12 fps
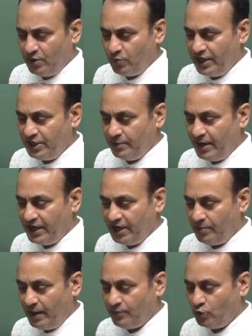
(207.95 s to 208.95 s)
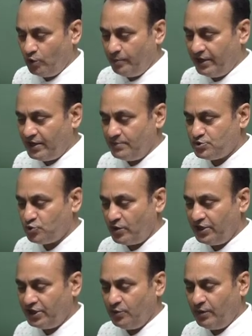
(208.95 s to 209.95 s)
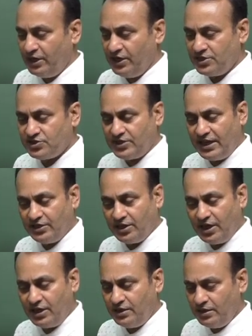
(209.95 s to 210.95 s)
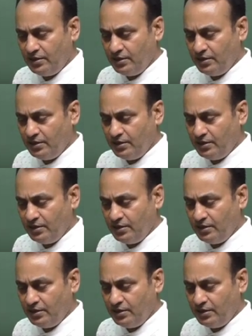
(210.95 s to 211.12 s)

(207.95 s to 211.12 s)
when divided by 4 becomes 21 less than the